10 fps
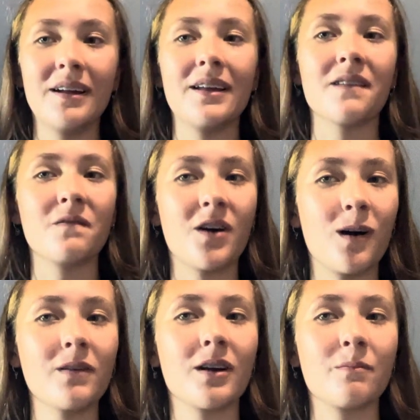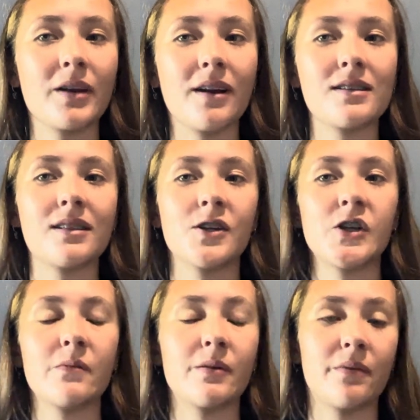involved are parents in the
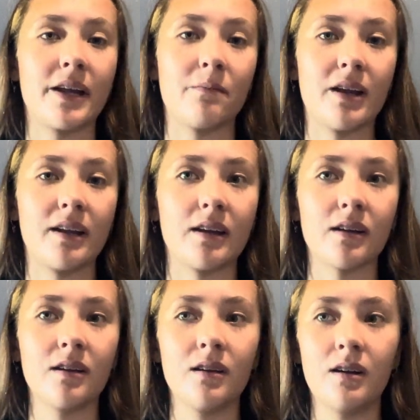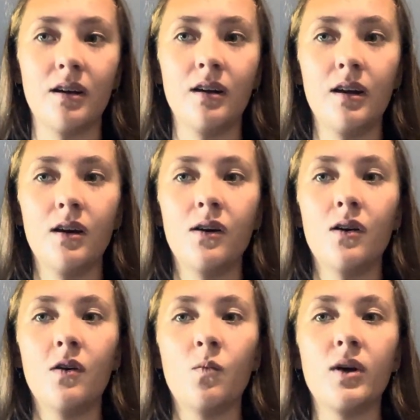treatment plan making?
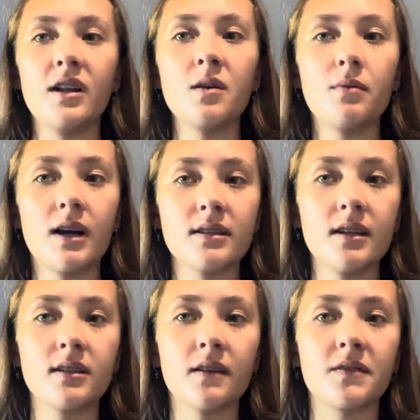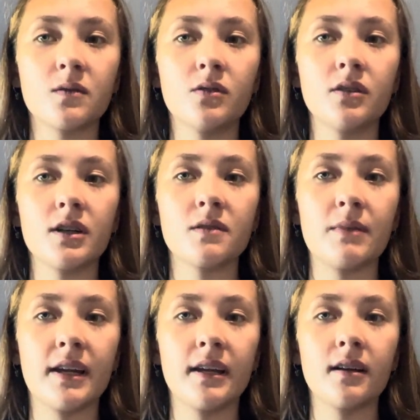When in the process of school nurse
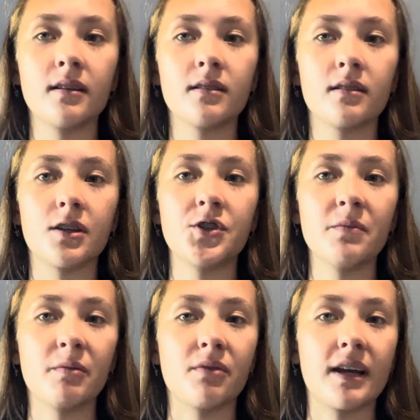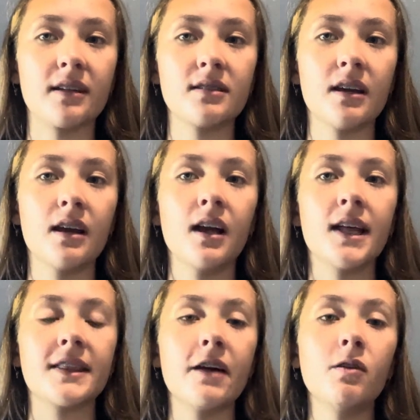making the treatment plans,
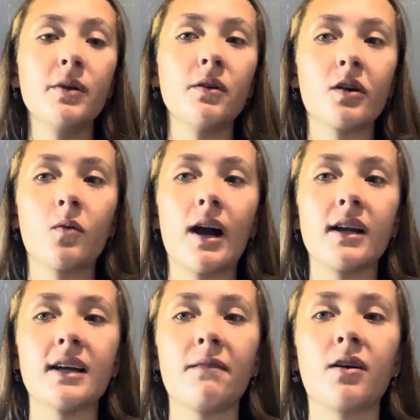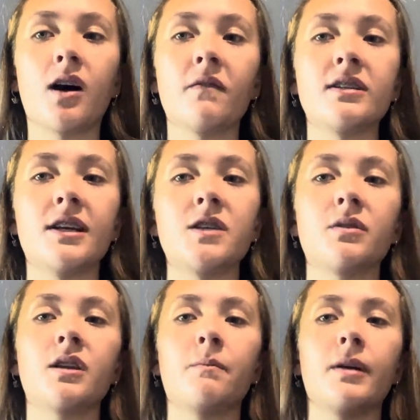they will be required to have a conversation
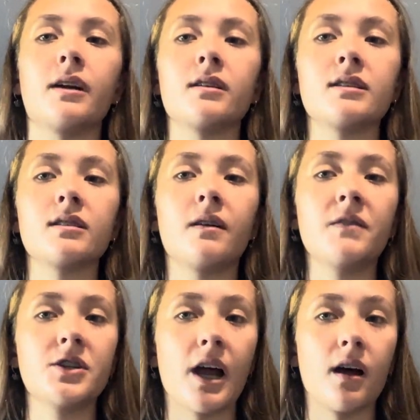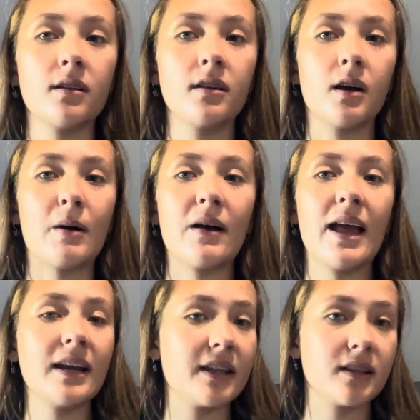with the parents of the child about
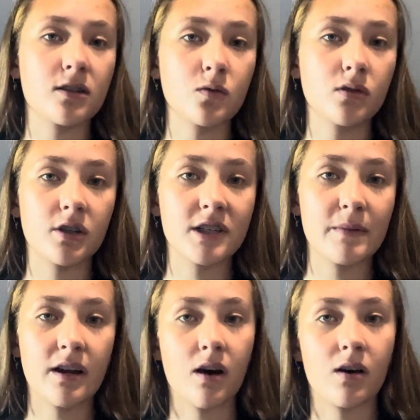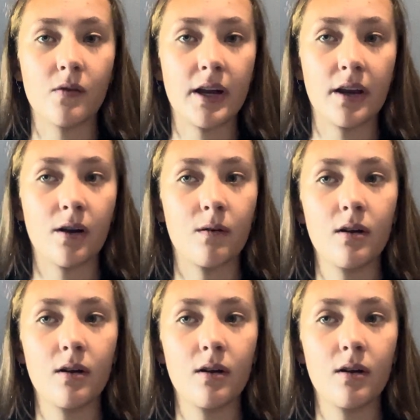anything the school nurse may not already know.